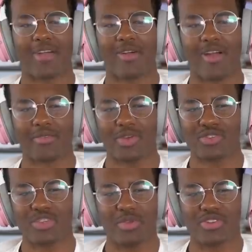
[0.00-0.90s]
Minecraft
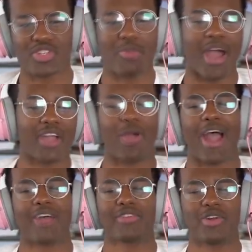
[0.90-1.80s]
used to be just
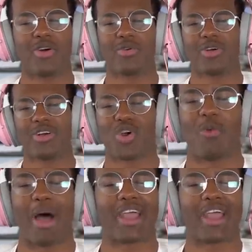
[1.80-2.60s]
Minecraft. You know, show